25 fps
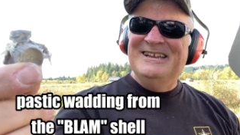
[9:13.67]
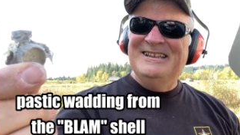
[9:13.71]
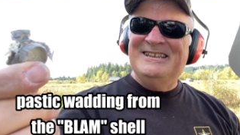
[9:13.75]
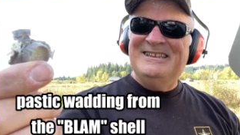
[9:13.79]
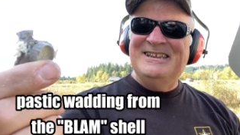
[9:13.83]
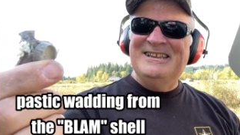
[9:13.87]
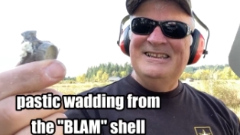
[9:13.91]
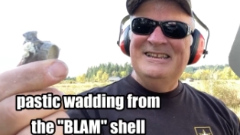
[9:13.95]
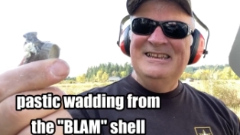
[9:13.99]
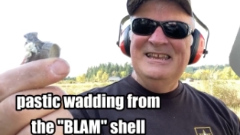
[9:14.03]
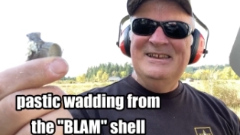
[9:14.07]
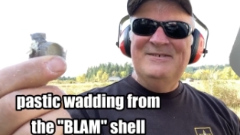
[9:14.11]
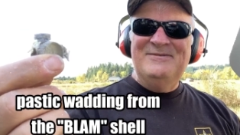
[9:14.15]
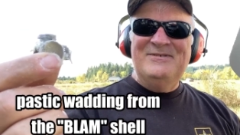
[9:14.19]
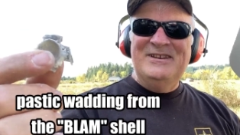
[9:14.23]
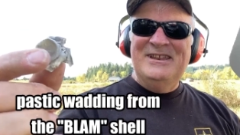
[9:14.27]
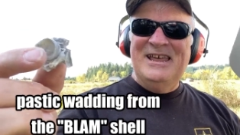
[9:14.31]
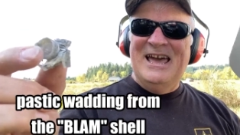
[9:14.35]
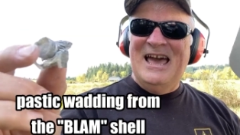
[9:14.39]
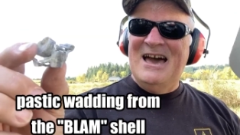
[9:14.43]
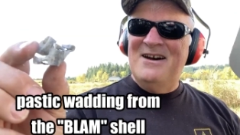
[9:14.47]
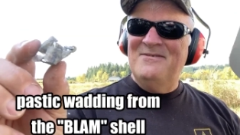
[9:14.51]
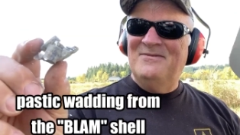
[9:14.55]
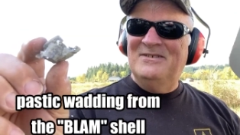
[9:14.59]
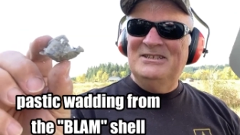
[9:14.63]
it didn't even
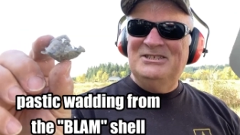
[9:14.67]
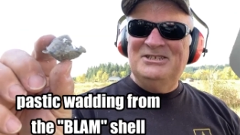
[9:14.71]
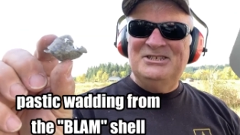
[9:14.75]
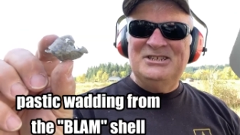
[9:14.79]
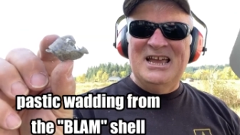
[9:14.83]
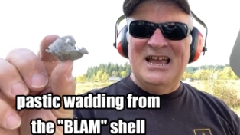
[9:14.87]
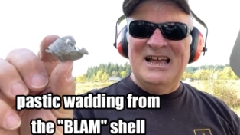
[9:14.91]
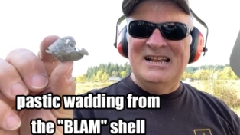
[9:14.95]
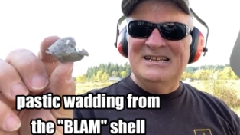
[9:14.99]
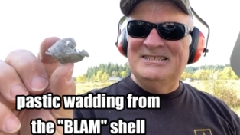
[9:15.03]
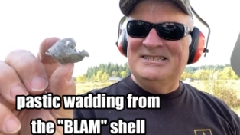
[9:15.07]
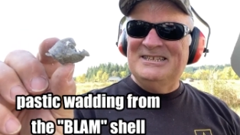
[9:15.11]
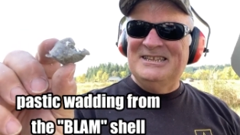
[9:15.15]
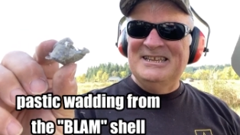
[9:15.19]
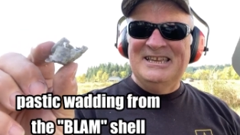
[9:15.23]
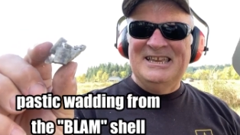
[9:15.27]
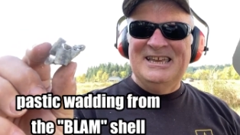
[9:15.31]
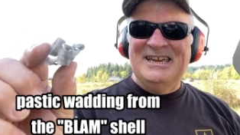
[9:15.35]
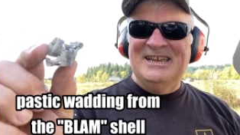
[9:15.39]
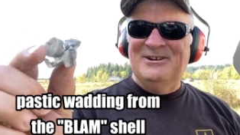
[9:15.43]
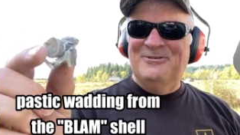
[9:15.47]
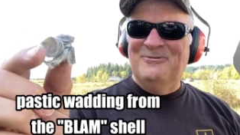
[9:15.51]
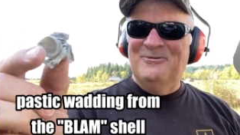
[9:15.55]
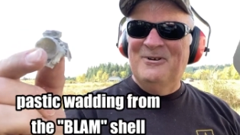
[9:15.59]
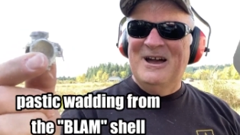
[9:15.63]
have a chance to
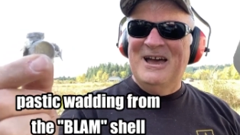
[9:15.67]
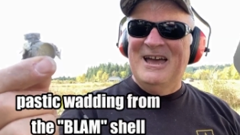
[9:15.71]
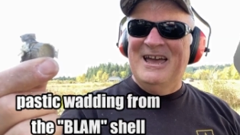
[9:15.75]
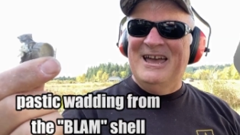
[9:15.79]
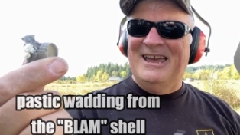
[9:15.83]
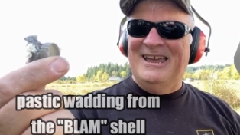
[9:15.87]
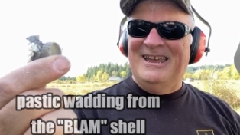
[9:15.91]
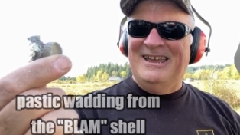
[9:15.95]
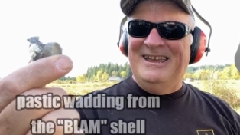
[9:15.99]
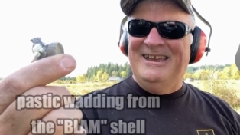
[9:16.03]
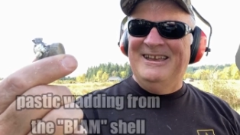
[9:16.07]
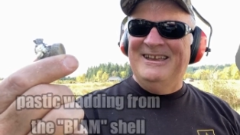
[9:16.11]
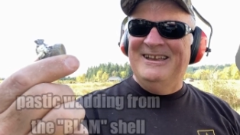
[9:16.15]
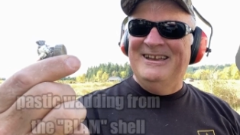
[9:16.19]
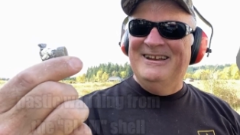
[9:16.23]
get away.